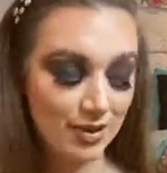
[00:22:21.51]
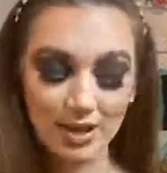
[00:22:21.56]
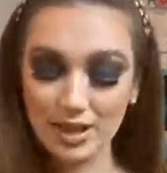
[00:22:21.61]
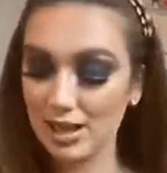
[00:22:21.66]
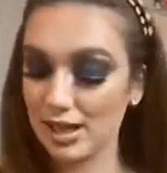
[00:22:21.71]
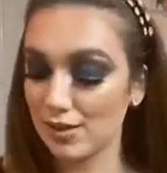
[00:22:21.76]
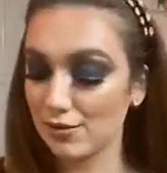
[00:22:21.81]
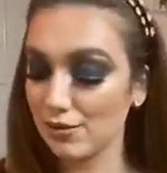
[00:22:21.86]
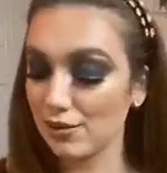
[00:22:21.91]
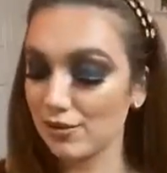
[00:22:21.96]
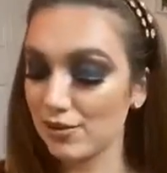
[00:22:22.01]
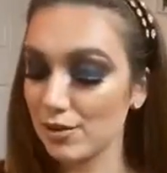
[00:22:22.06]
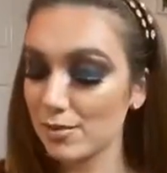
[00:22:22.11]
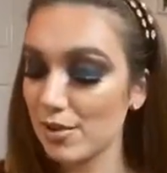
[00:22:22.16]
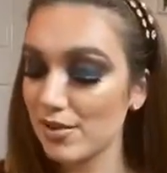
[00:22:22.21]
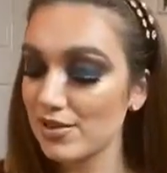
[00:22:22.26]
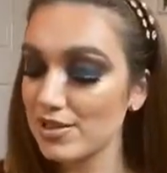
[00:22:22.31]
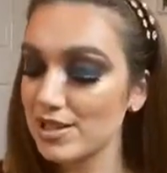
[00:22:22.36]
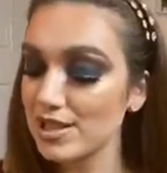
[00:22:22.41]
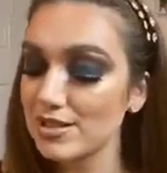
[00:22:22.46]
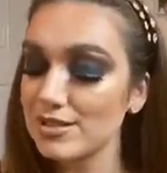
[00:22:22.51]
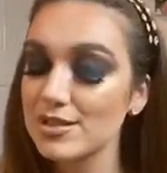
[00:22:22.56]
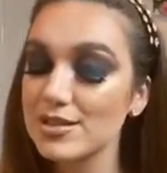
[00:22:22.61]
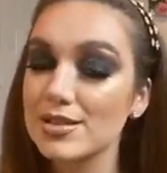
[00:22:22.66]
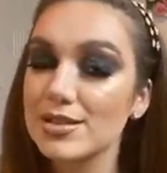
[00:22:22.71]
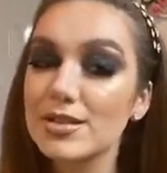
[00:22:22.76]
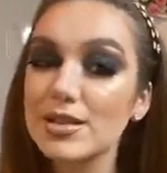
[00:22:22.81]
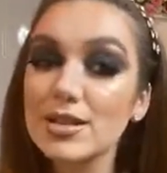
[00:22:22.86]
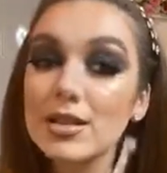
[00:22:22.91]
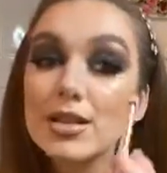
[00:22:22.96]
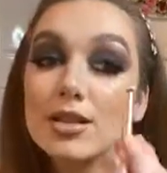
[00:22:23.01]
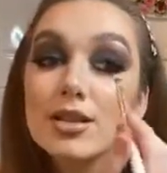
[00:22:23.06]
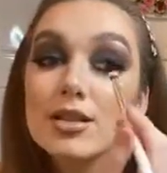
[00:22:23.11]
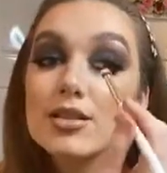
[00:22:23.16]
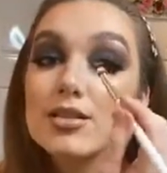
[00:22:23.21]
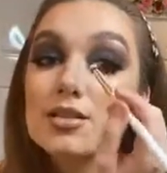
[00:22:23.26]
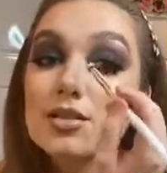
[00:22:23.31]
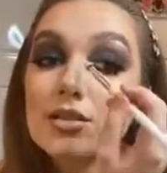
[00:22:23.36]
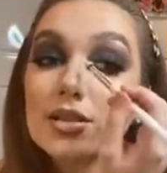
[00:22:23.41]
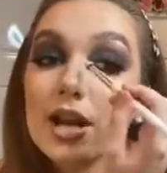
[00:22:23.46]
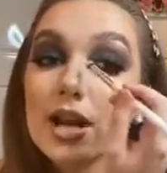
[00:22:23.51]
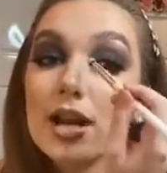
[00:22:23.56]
I love the messes. So yeah,